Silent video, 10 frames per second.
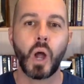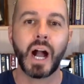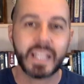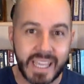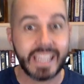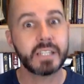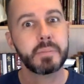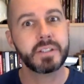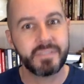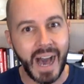A
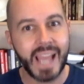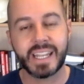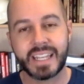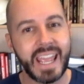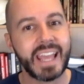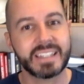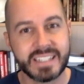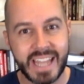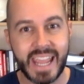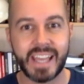kingdom divided can't
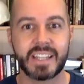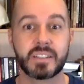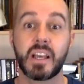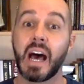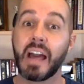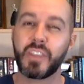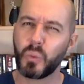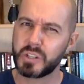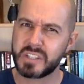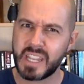stand. I think
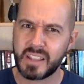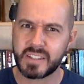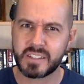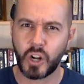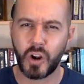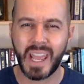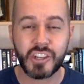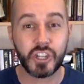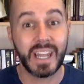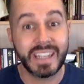we're seeing this in our
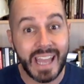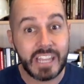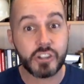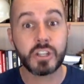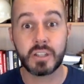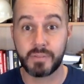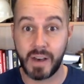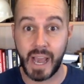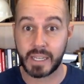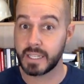nation. A nation
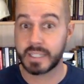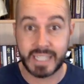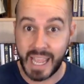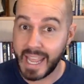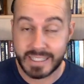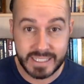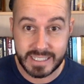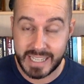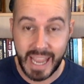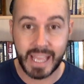divided can't
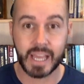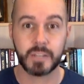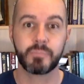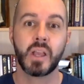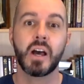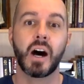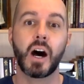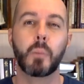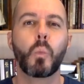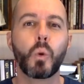stand.
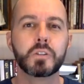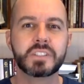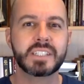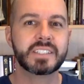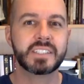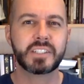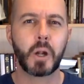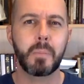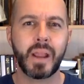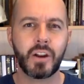We'll sense this in
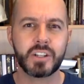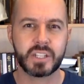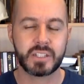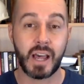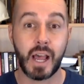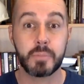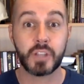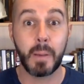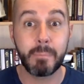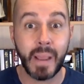our marriage at
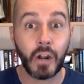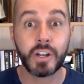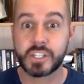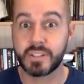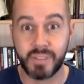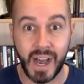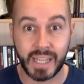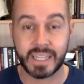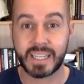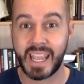times. A marriage
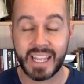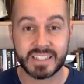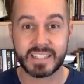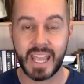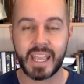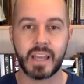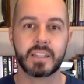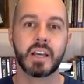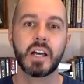divided can't stand.